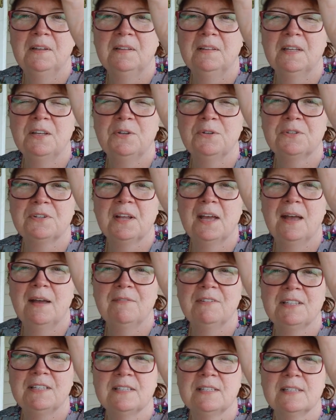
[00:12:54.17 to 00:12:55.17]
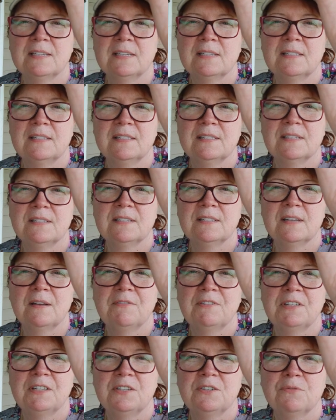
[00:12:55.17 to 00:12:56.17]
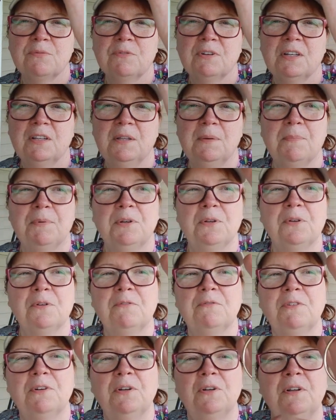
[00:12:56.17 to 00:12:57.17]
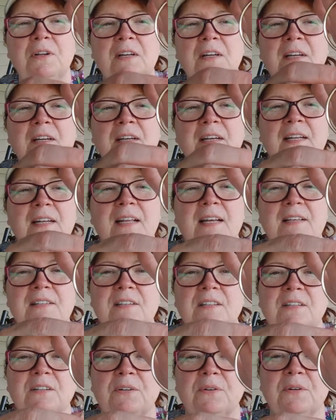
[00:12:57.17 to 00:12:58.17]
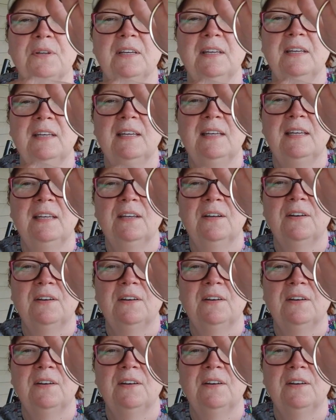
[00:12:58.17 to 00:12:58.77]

they used to have in the 60s and 70s. Really beautiful. It has a little key